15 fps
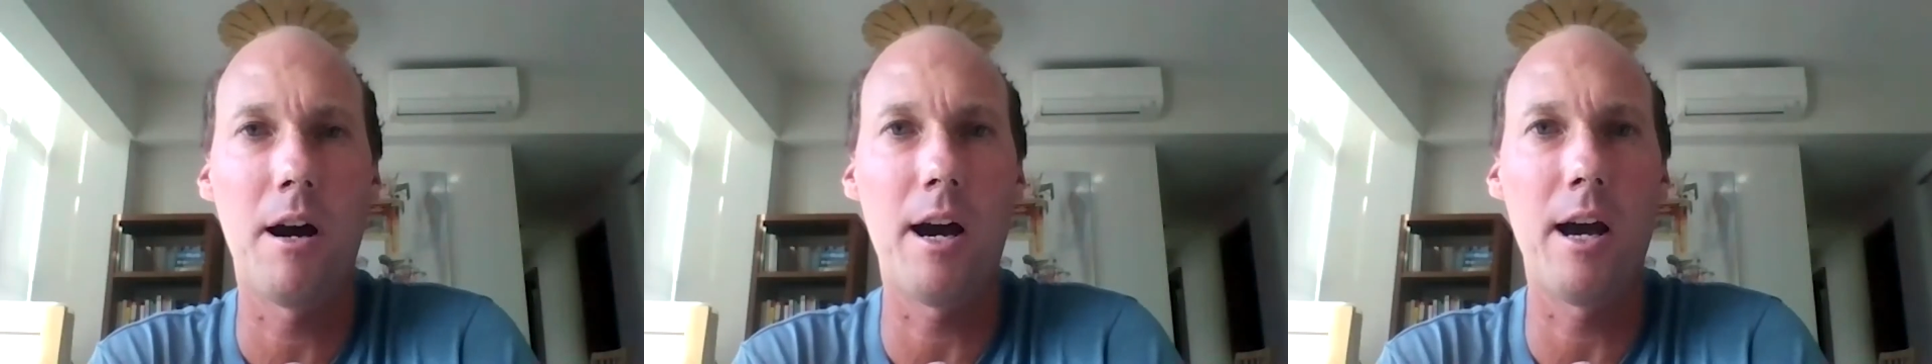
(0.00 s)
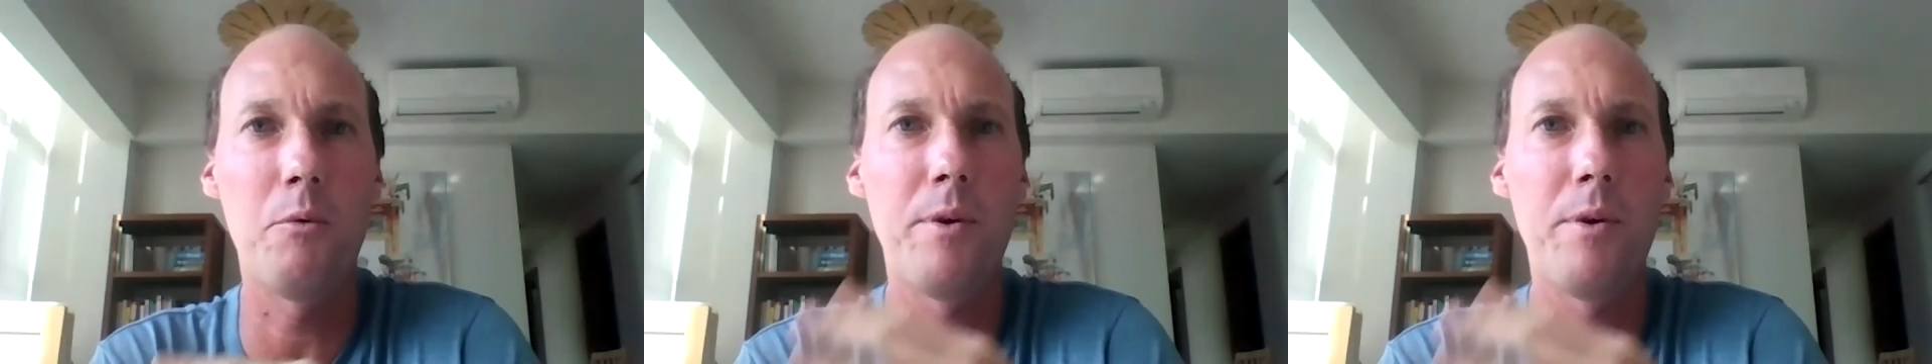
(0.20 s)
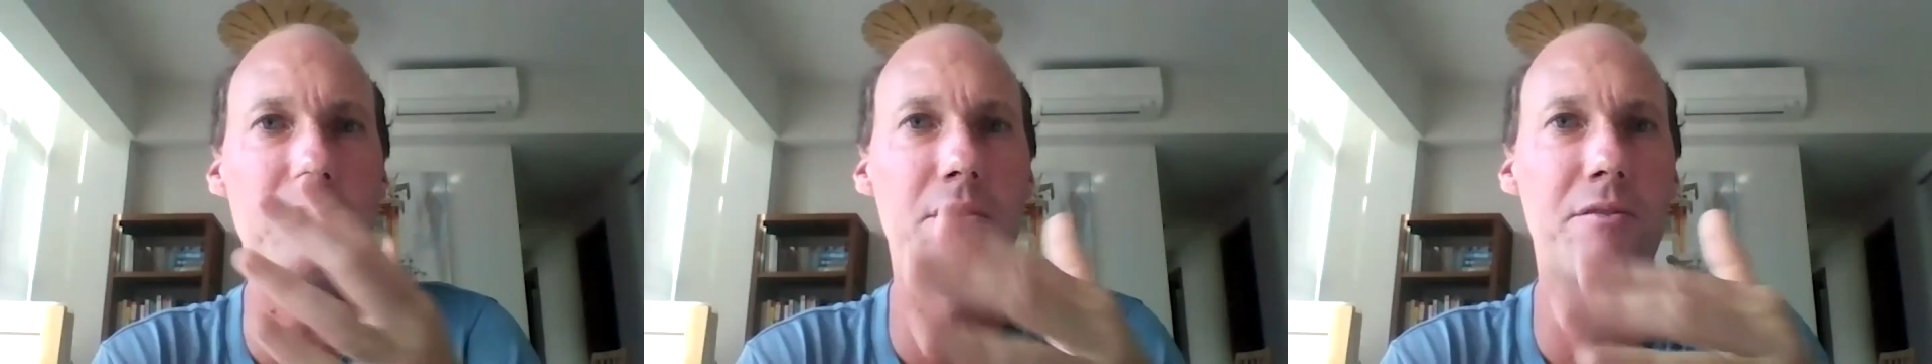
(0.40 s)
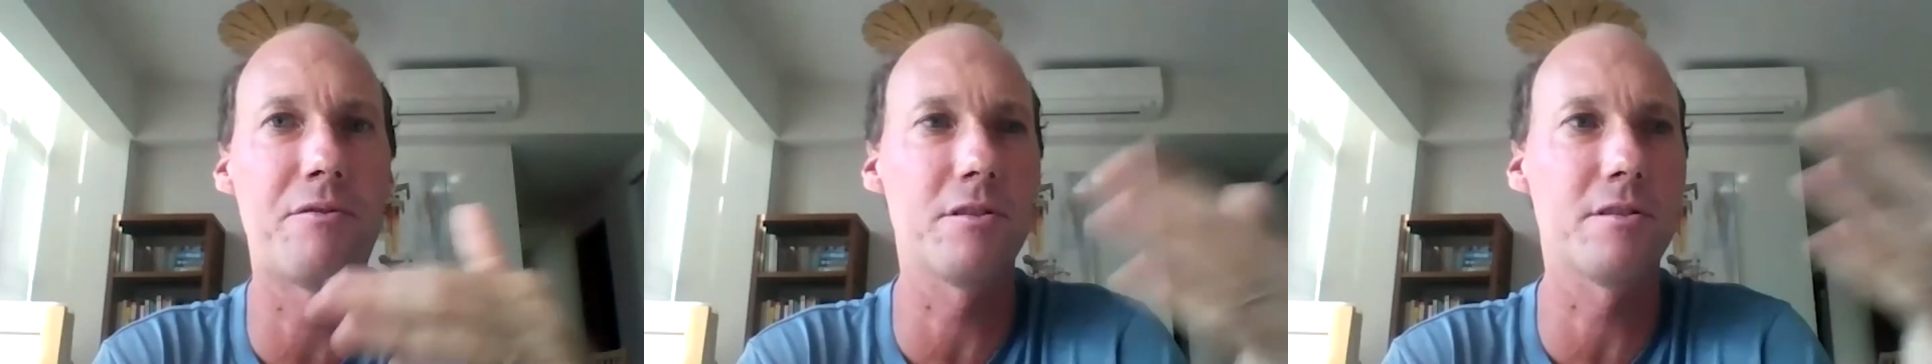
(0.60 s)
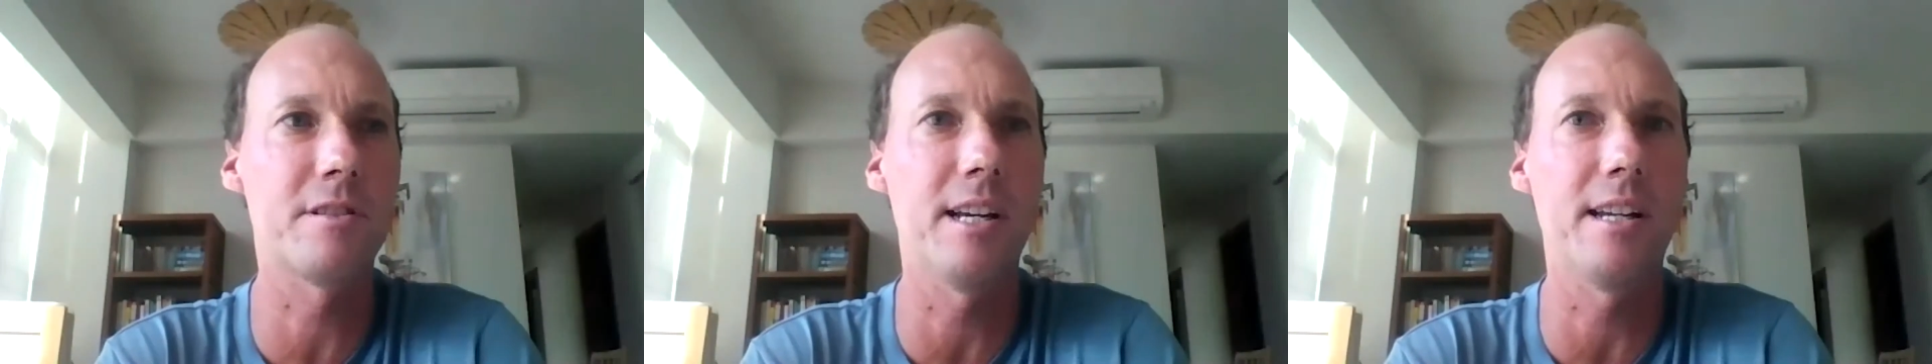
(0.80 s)
I win the
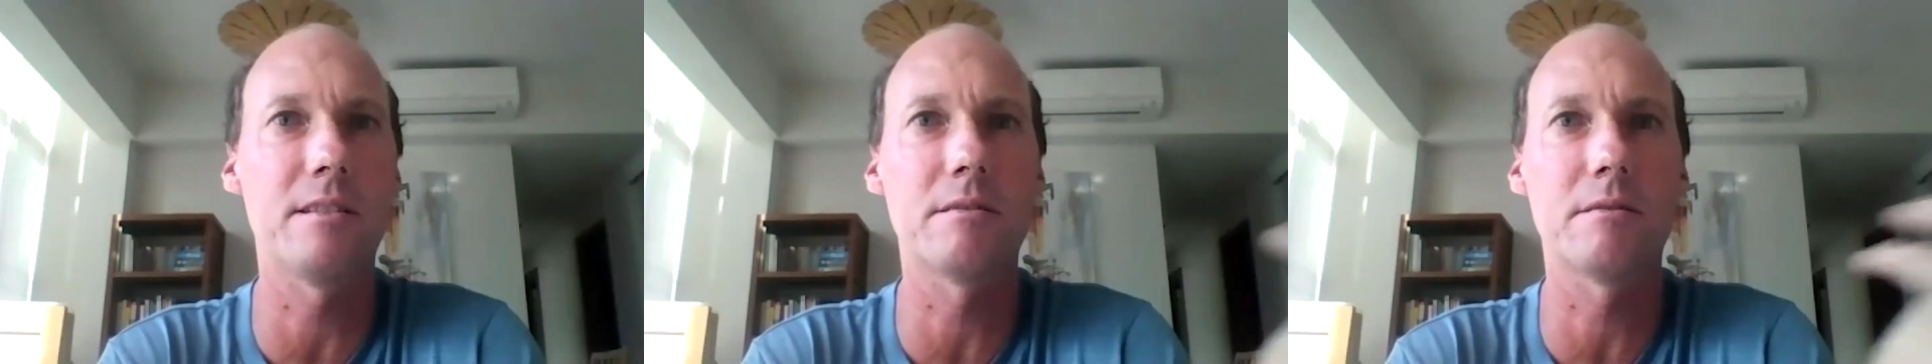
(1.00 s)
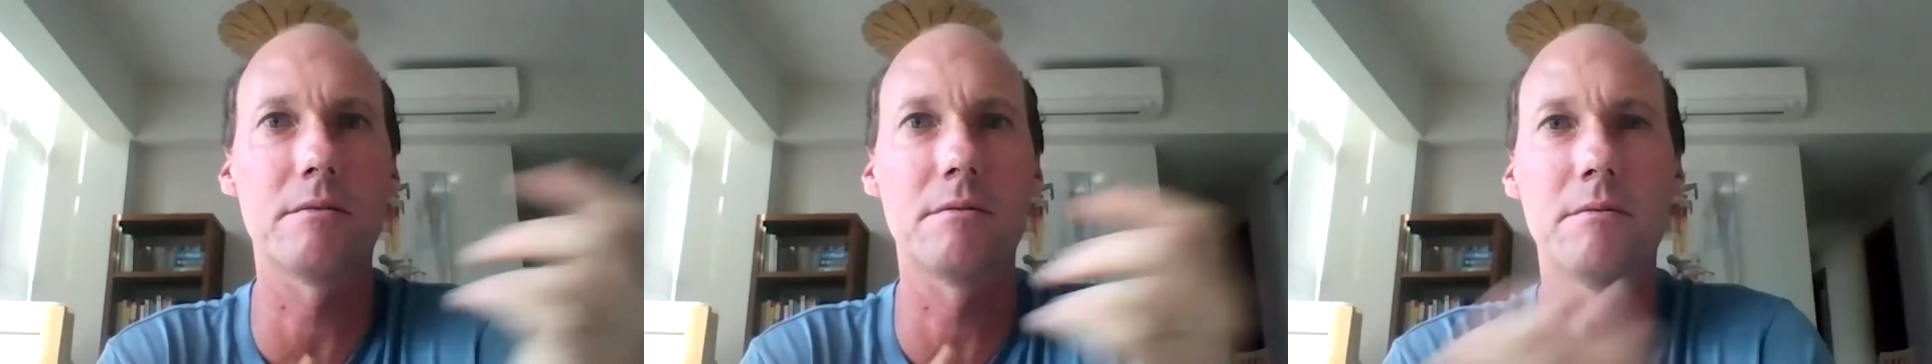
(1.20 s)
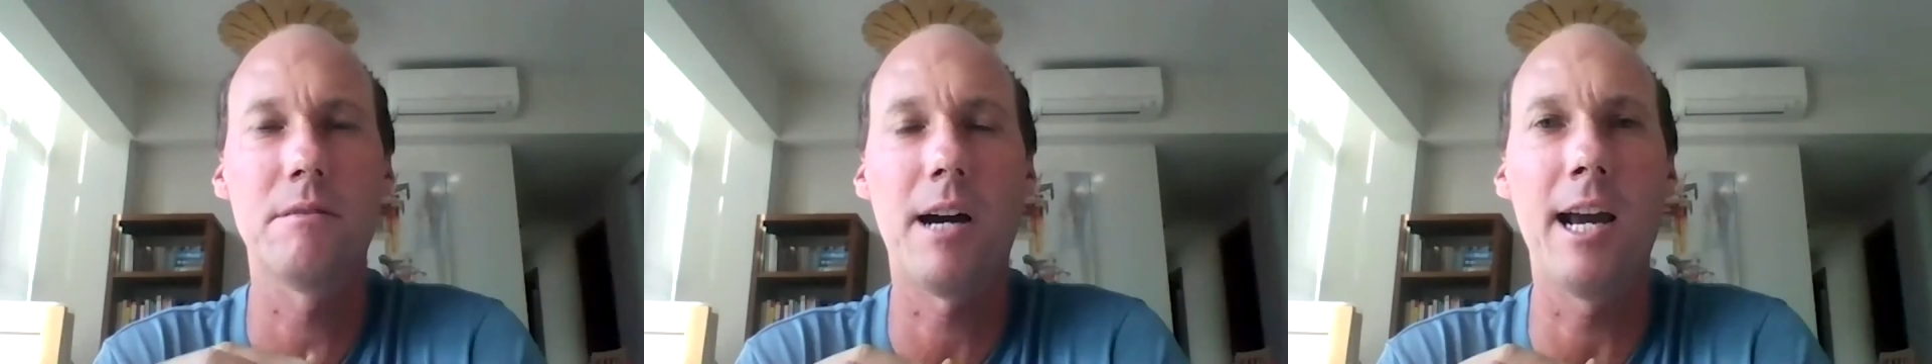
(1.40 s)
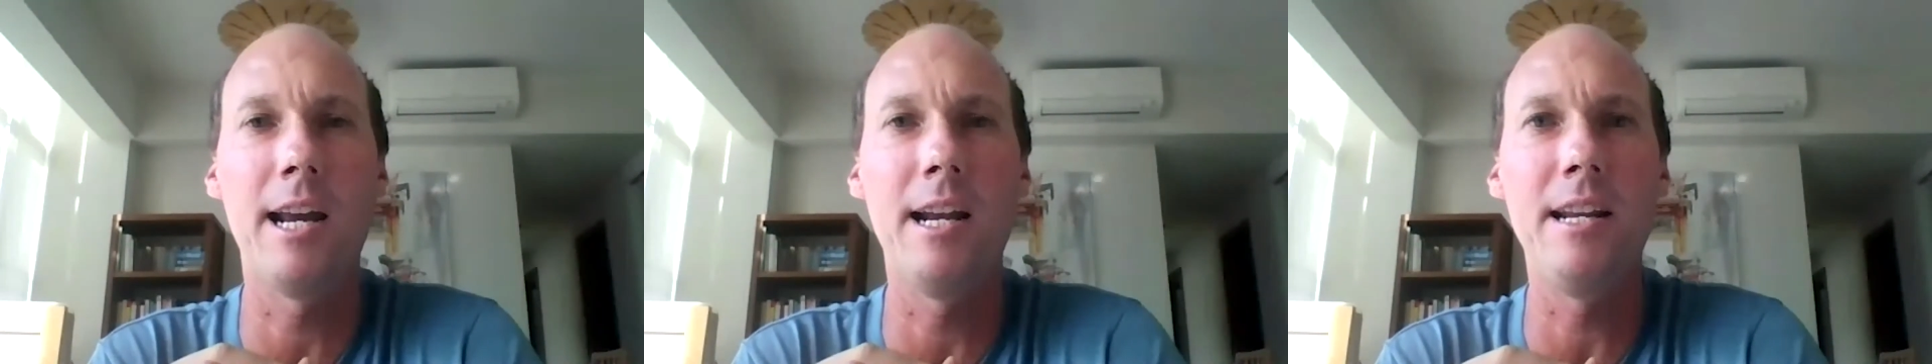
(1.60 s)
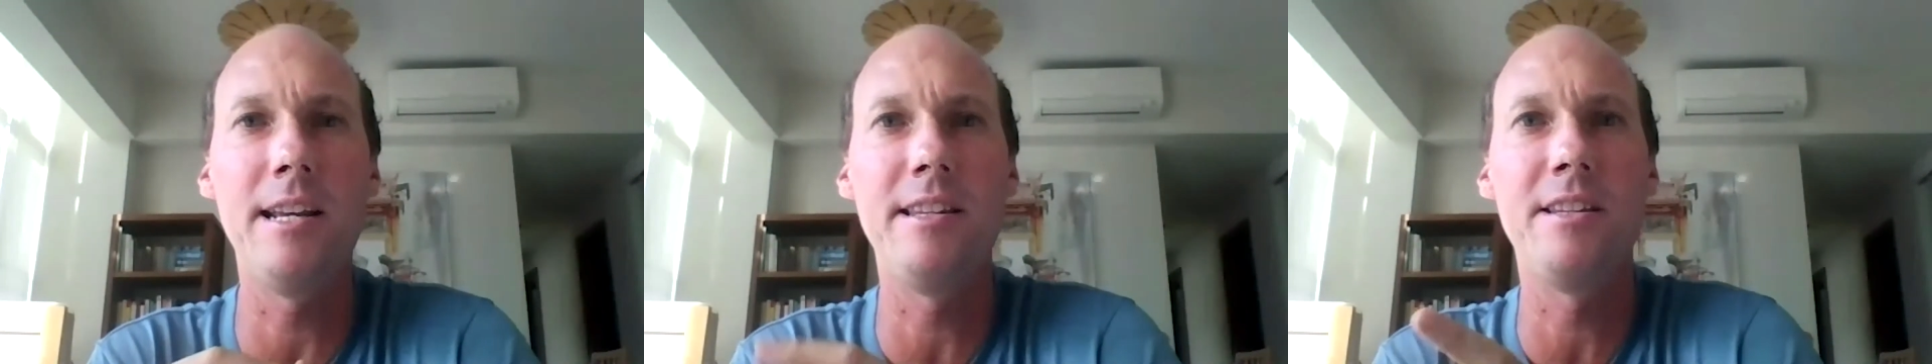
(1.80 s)
first set. I
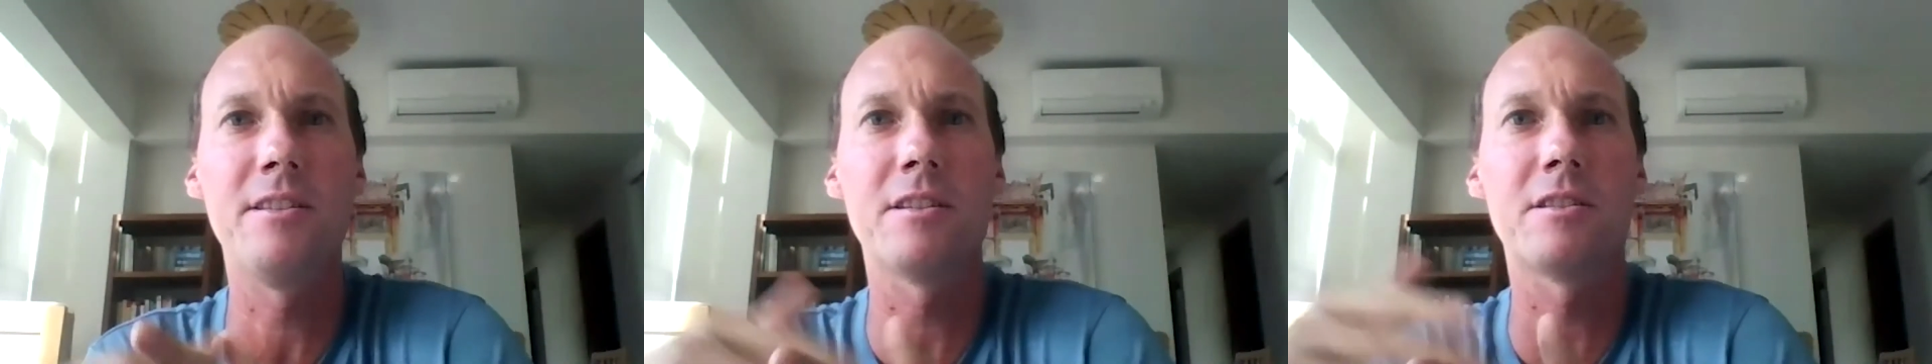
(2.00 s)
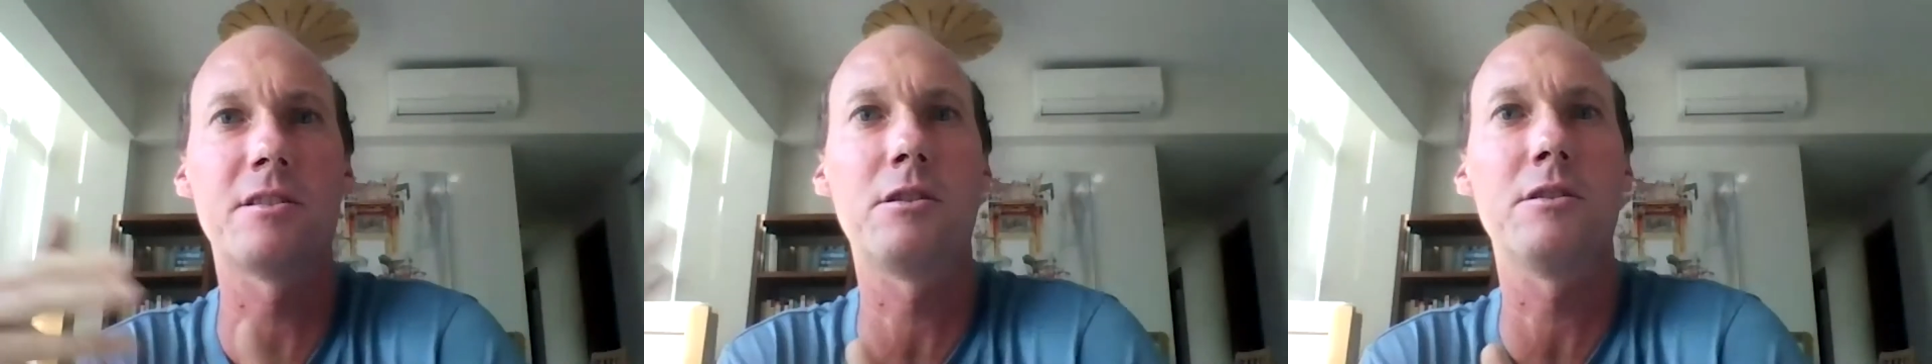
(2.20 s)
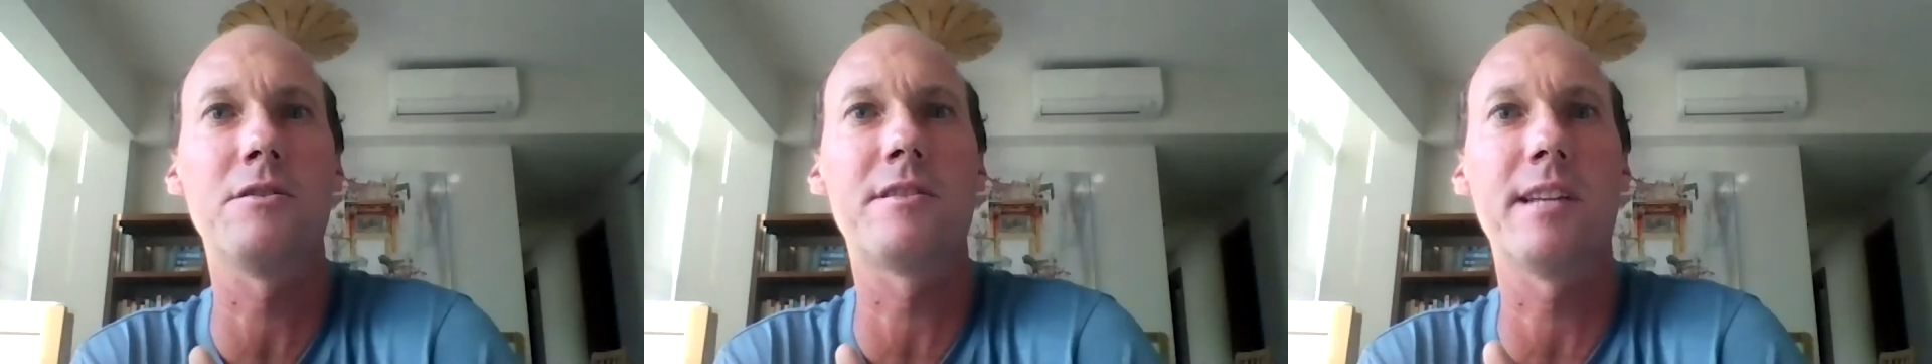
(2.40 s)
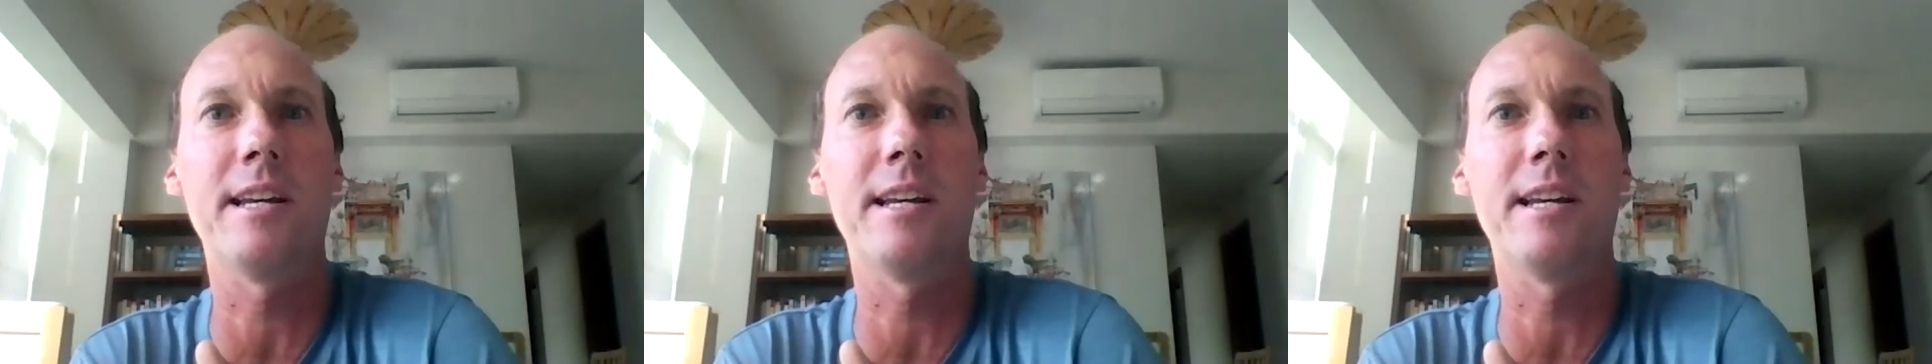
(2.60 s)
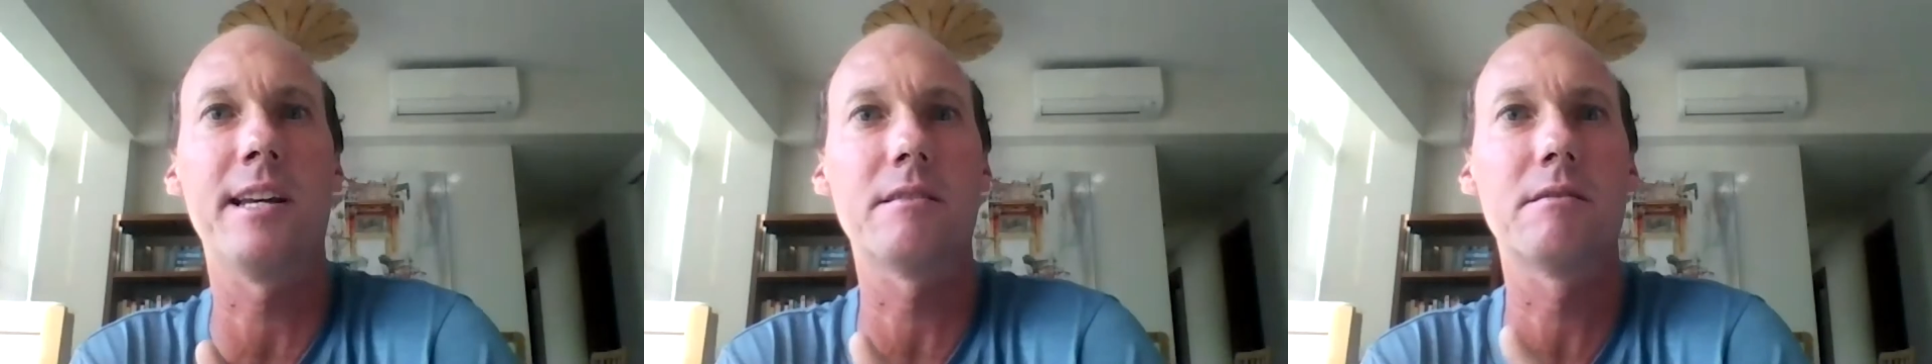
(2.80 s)
lead in the second set.